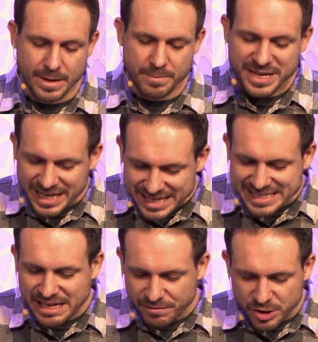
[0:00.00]
Because
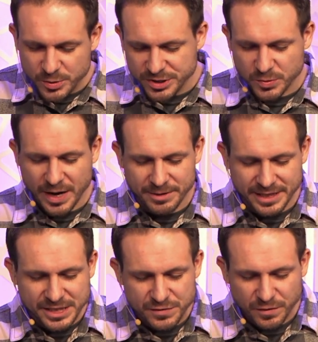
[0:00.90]
David knew his
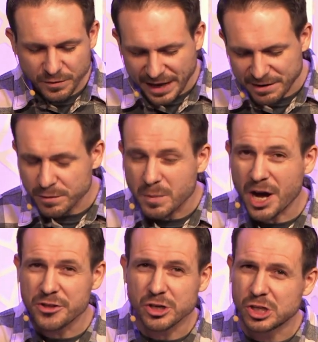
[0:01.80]
surroundings, from
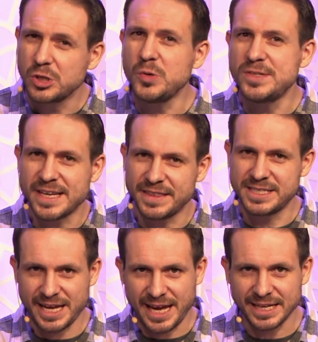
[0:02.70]
other clues in the
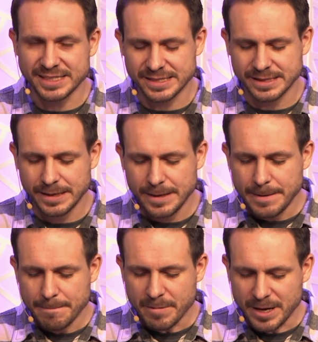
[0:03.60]
text,
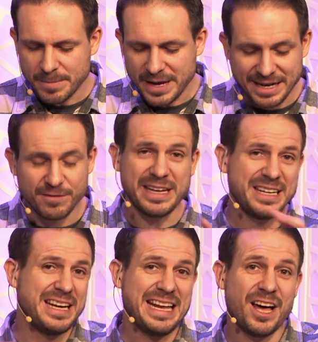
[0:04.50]
and
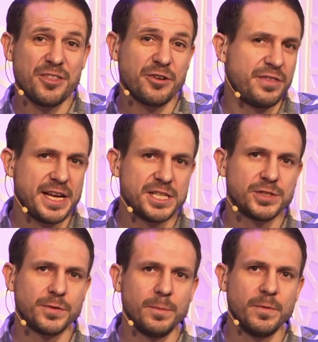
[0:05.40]
in other things
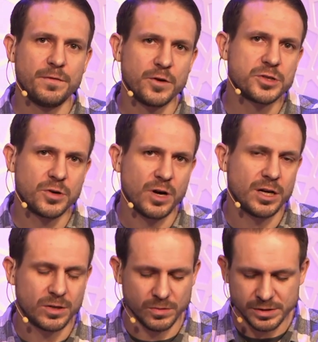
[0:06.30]
from 1
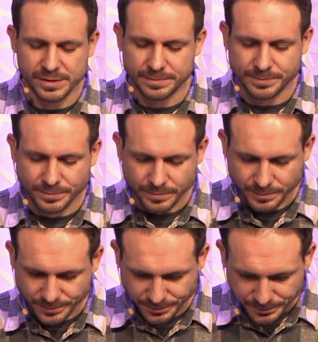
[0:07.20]
Chronicles,
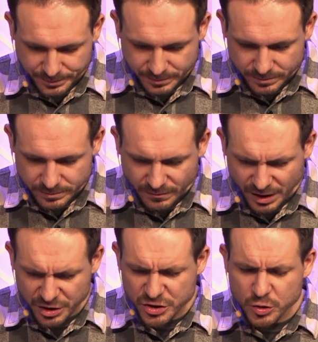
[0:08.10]

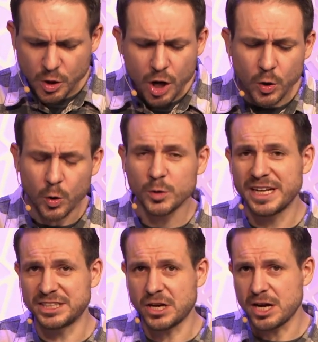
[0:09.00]
the stronghold
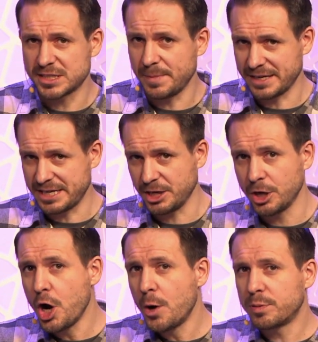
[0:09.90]
that it talks about here
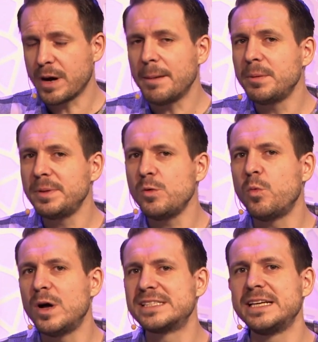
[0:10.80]
probably
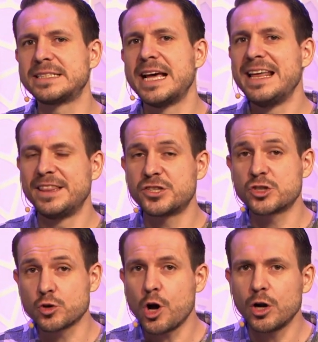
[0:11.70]
wasn't the
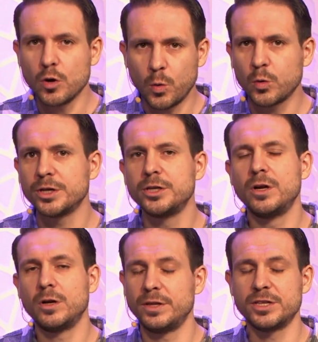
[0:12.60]
stronghold
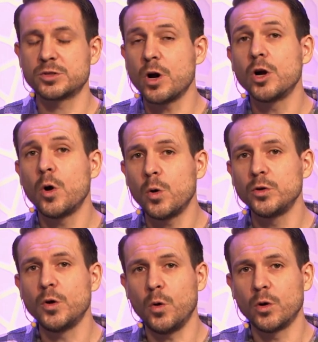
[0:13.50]

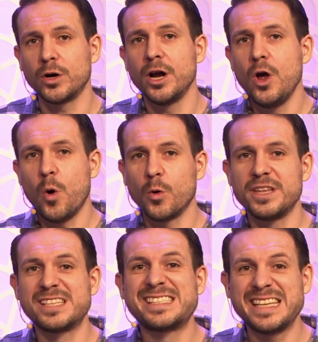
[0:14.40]
or
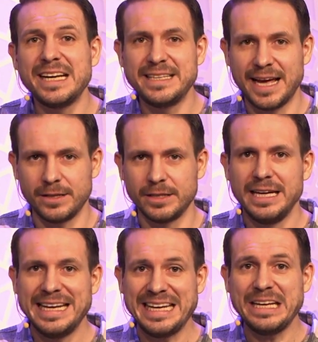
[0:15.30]
the citadel
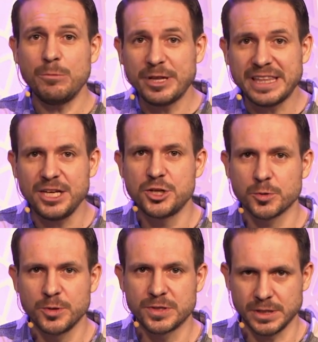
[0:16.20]
within
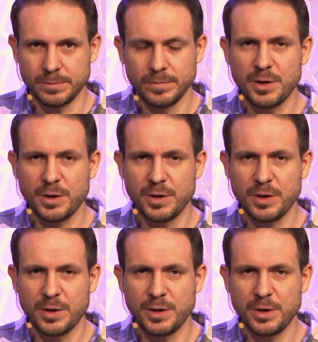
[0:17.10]
Jerusalem.